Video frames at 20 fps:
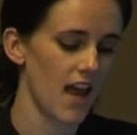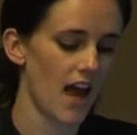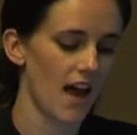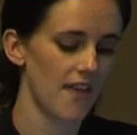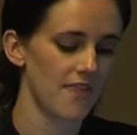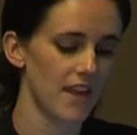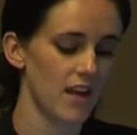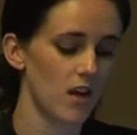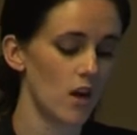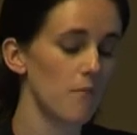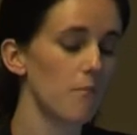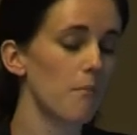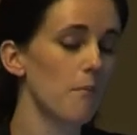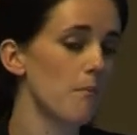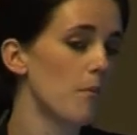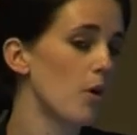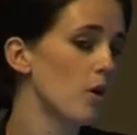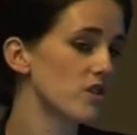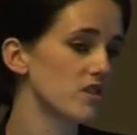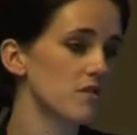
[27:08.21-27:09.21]
And then
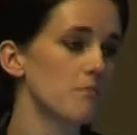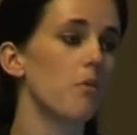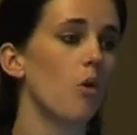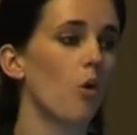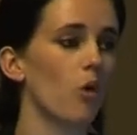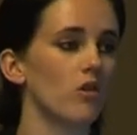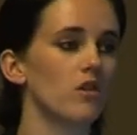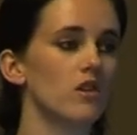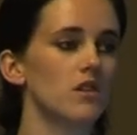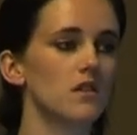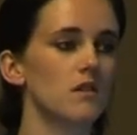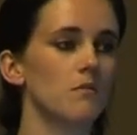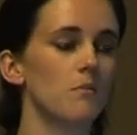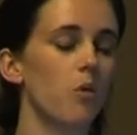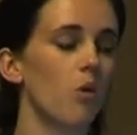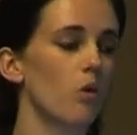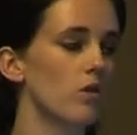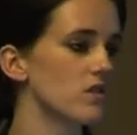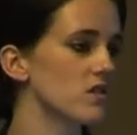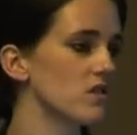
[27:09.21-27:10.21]
most importance
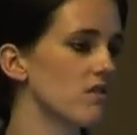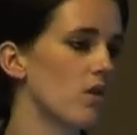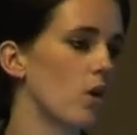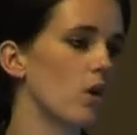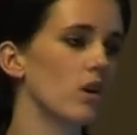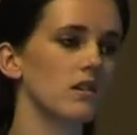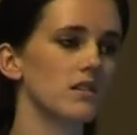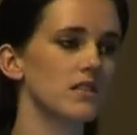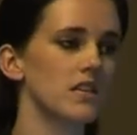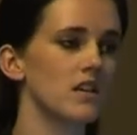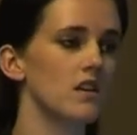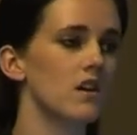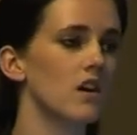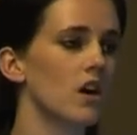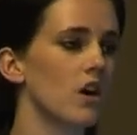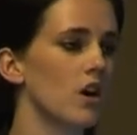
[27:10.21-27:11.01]
of loyalty.